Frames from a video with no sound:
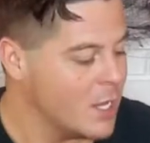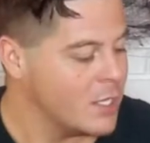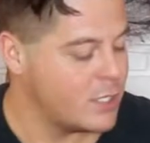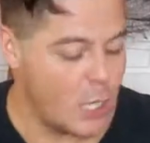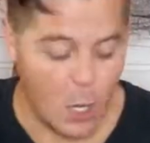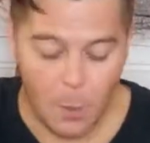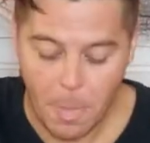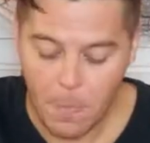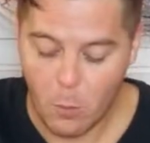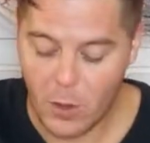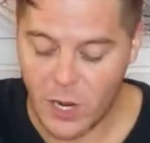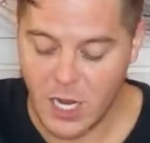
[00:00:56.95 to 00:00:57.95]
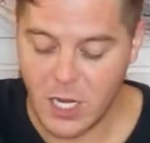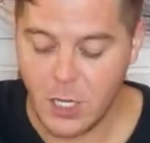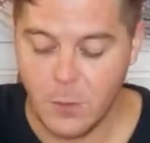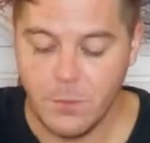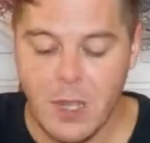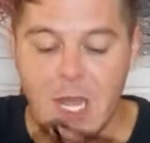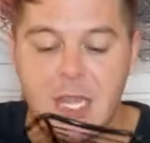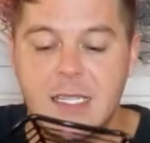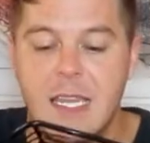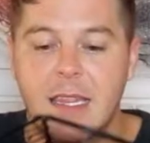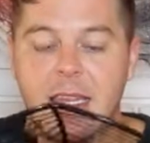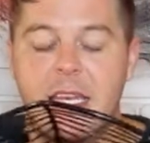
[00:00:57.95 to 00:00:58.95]
So what you're gonna do is
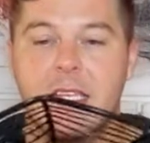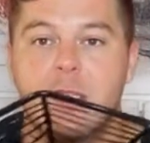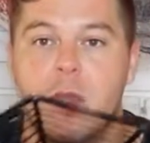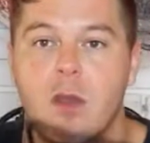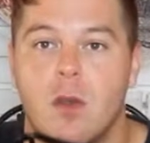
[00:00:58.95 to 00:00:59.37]
get this.